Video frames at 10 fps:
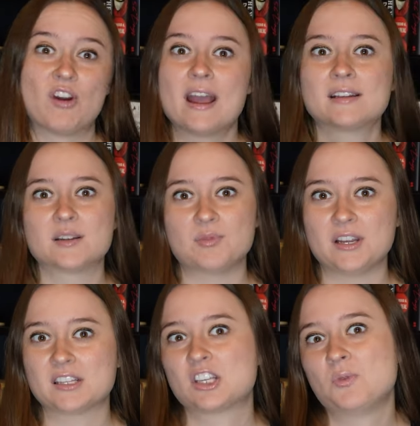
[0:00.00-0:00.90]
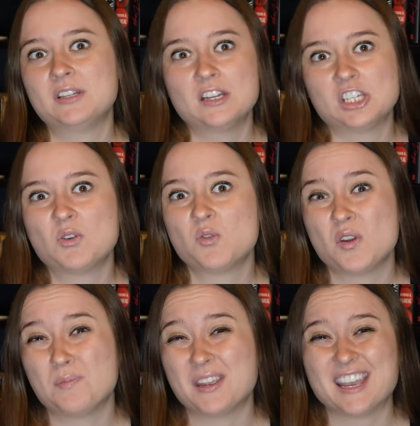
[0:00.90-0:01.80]
randomly, so we didn't know what
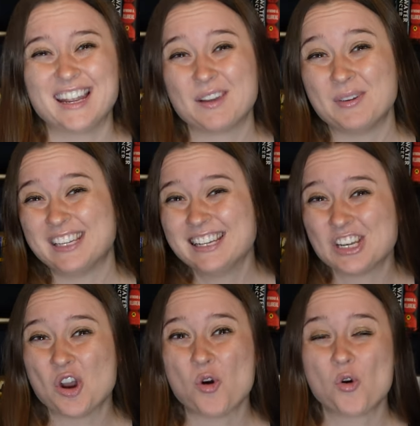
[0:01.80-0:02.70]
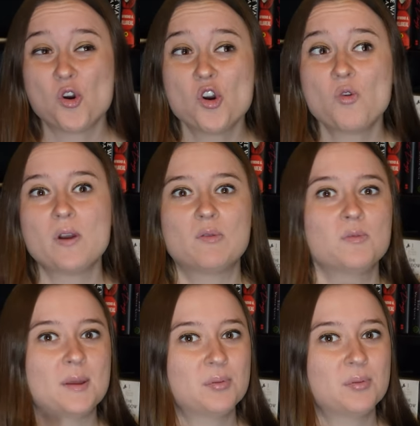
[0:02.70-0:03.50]
we'd be getting and we didn't know who we would be